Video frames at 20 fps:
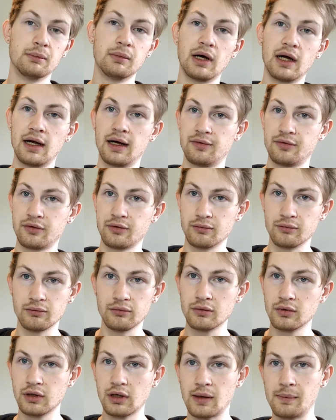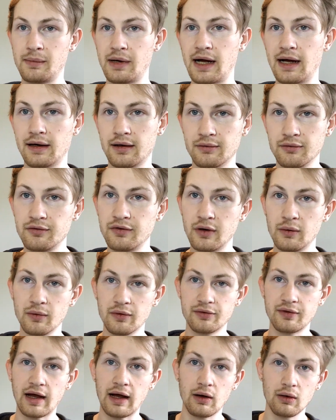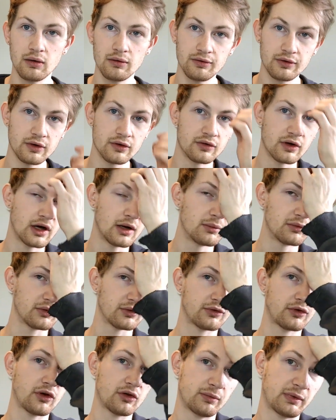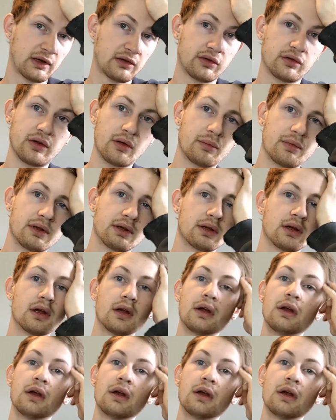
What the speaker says: might have to come back and fill with dowel a few times, or toothpicks or something,